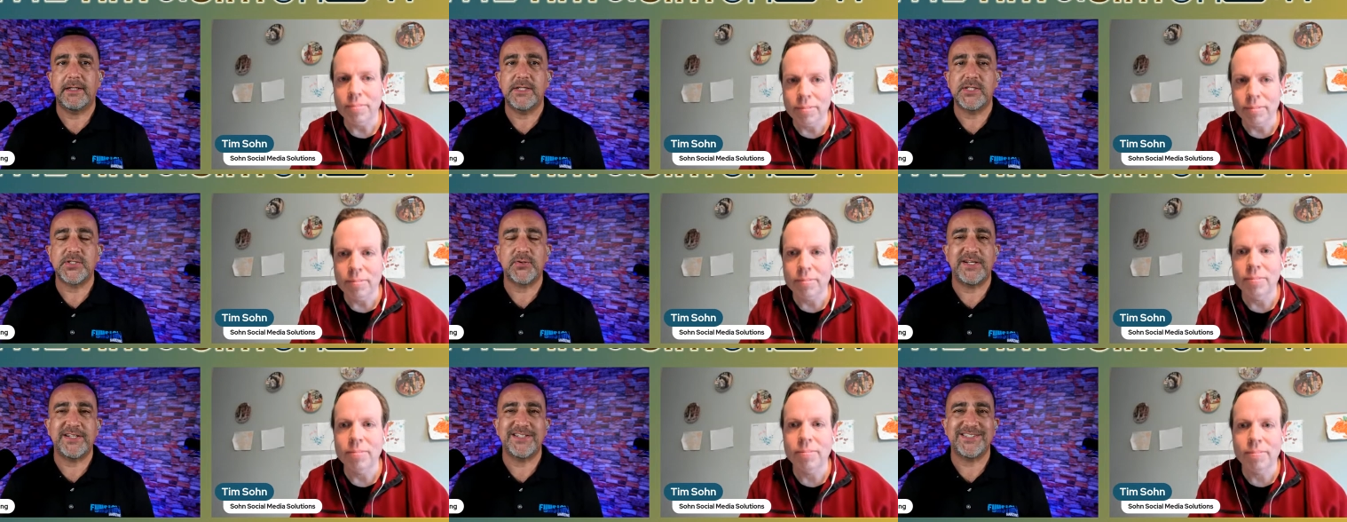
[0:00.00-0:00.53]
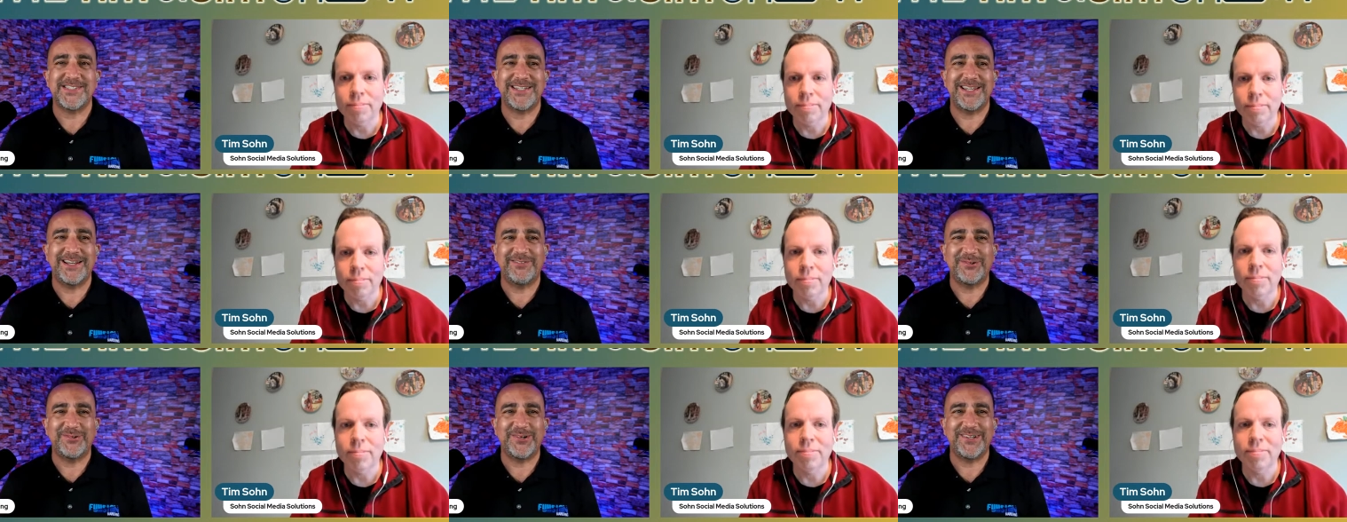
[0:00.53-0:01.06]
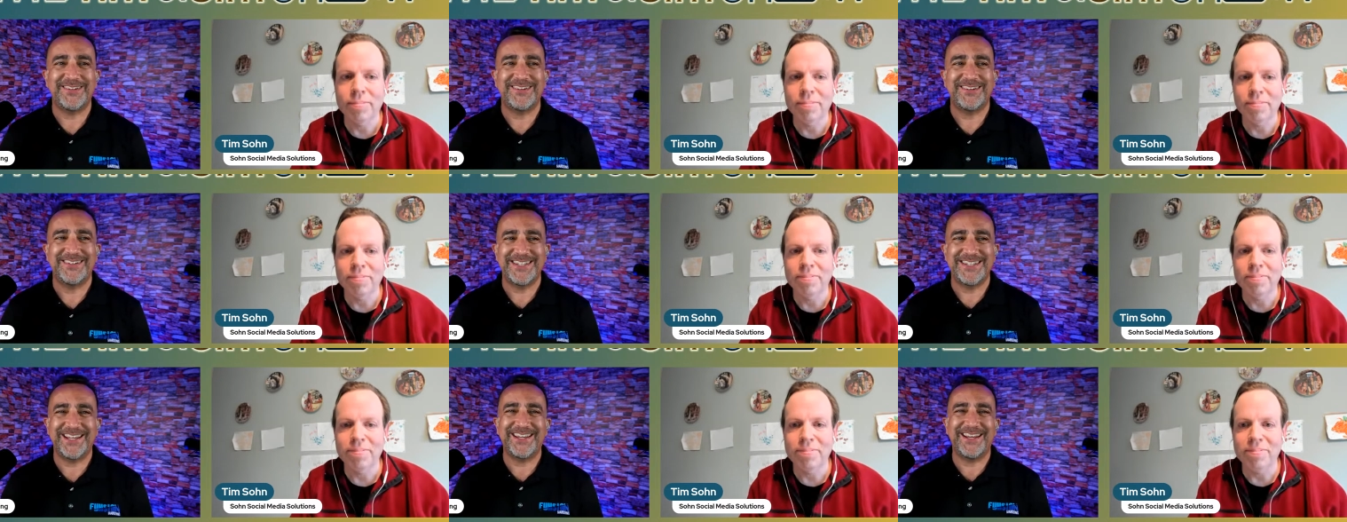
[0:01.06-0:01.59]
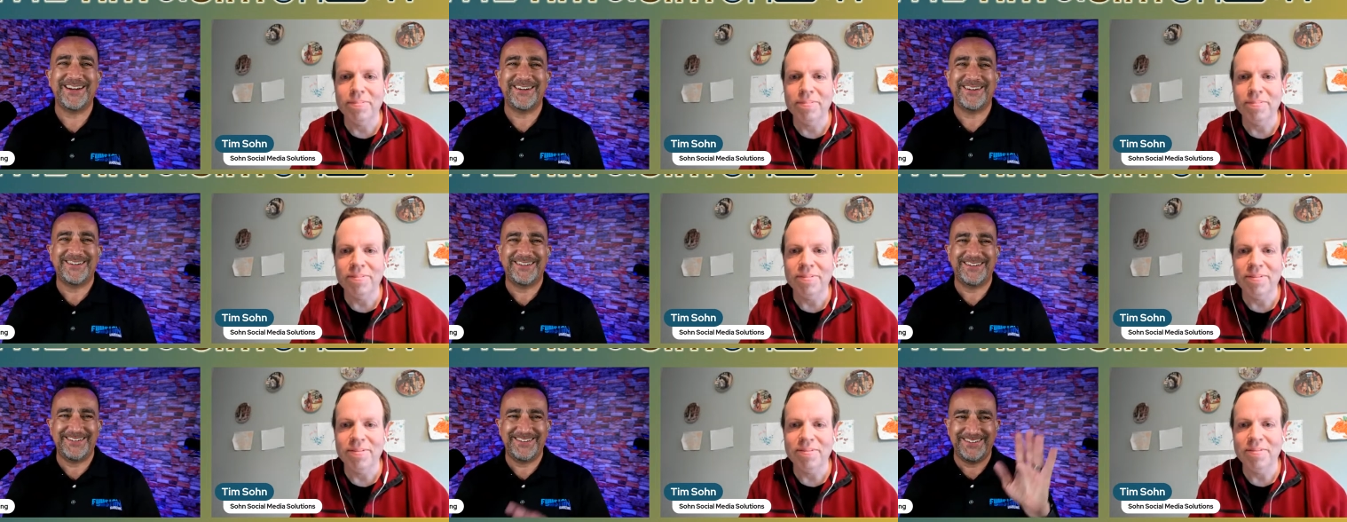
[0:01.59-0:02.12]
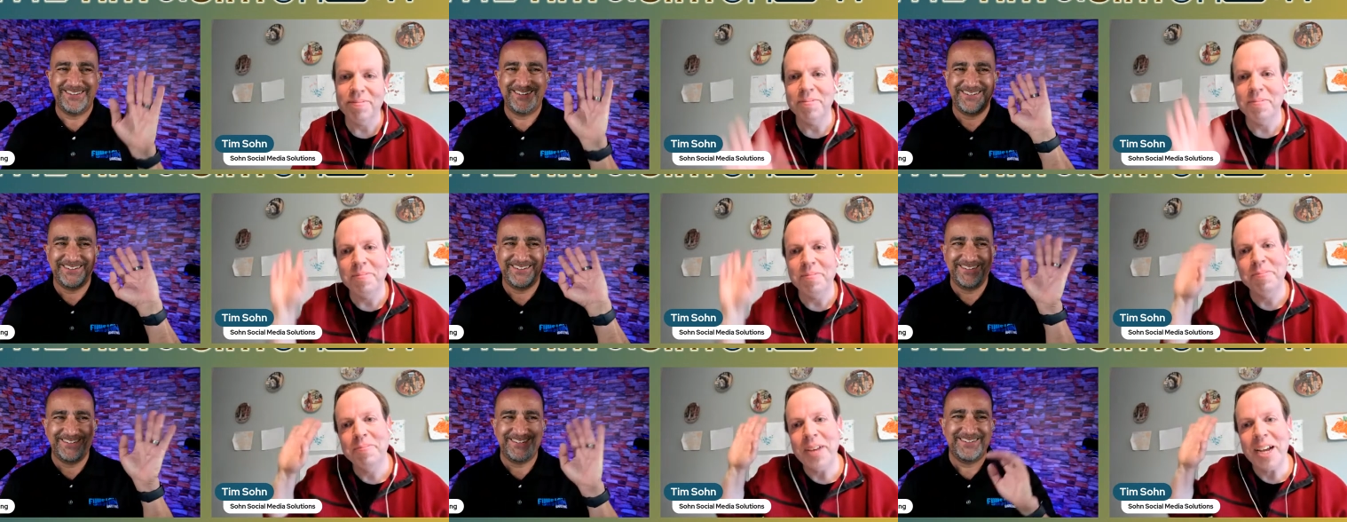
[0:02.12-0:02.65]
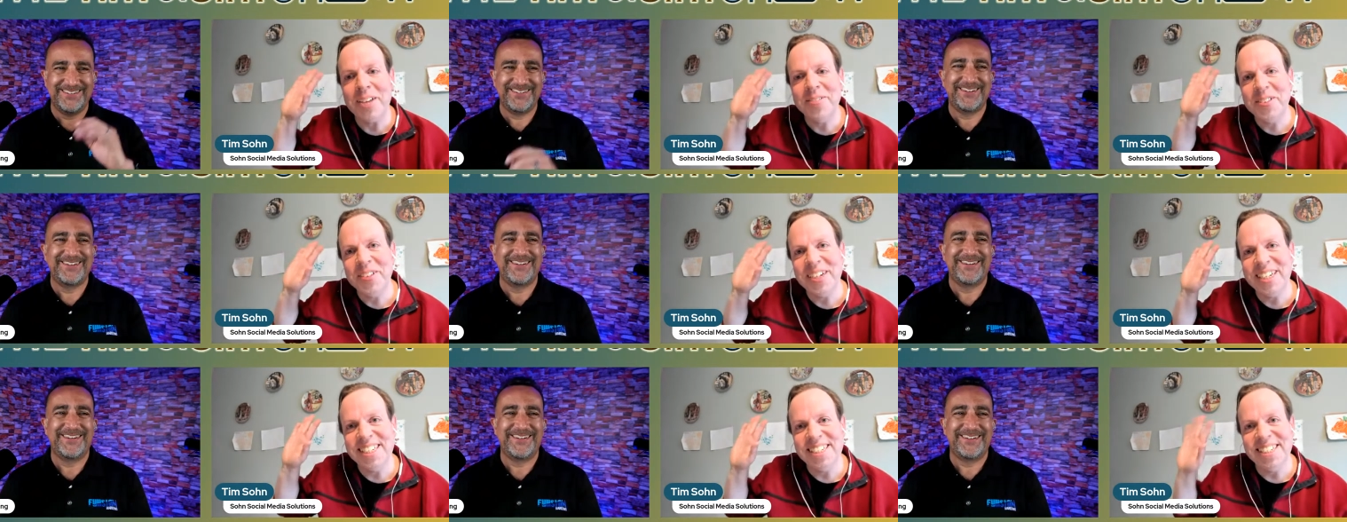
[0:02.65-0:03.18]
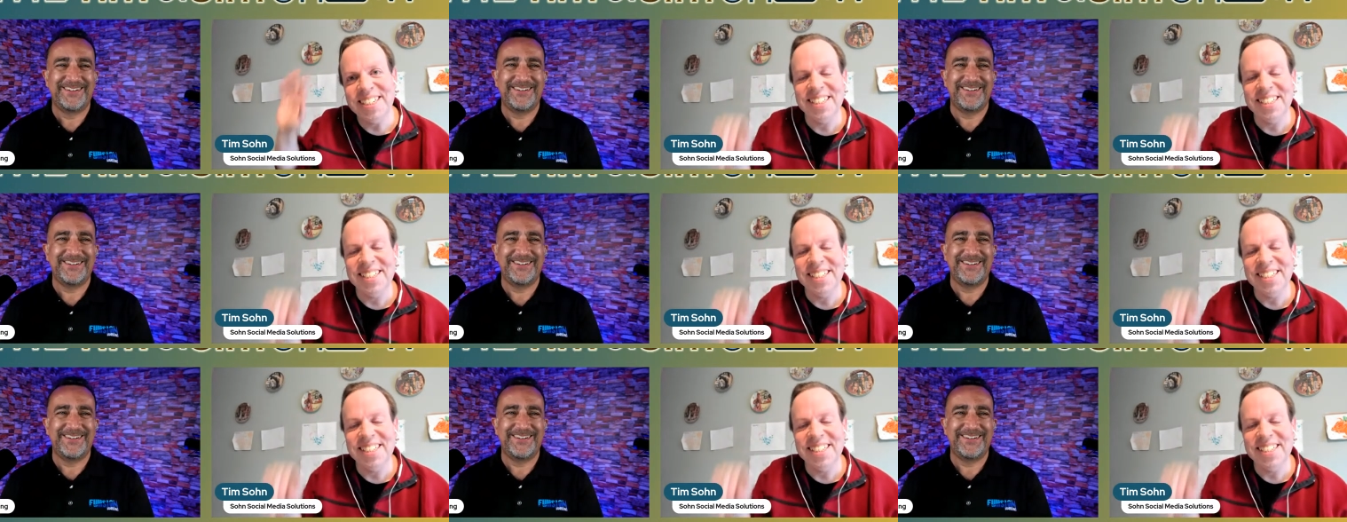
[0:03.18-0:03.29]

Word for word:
Speaker 1: it's great to see everyone. Take care.
Speaker 2: Bye, everyone.